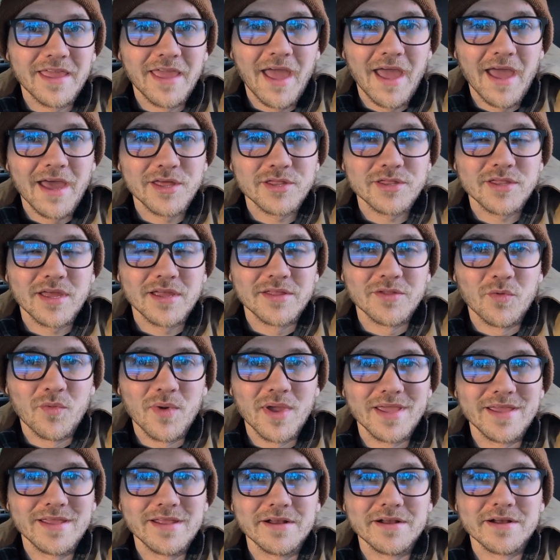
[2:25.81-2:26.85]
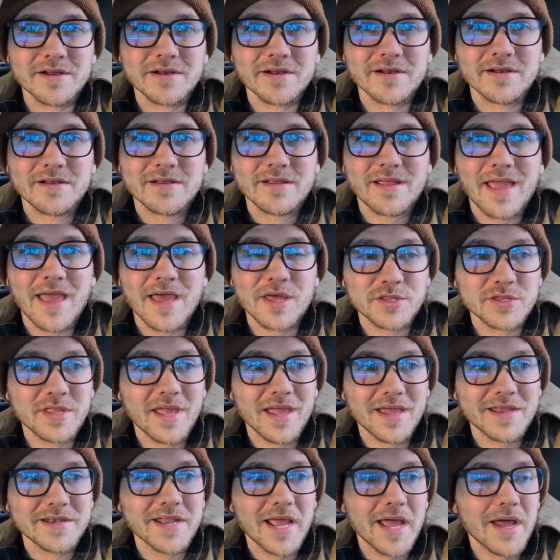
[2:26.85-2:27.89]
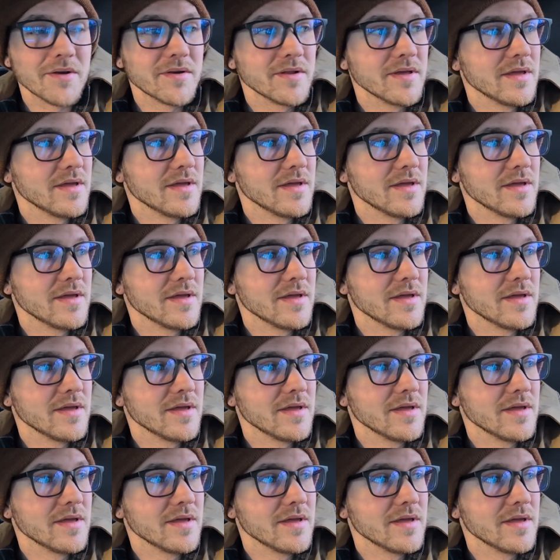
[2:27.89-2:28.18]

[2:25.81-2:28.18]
gas on the way here has died down,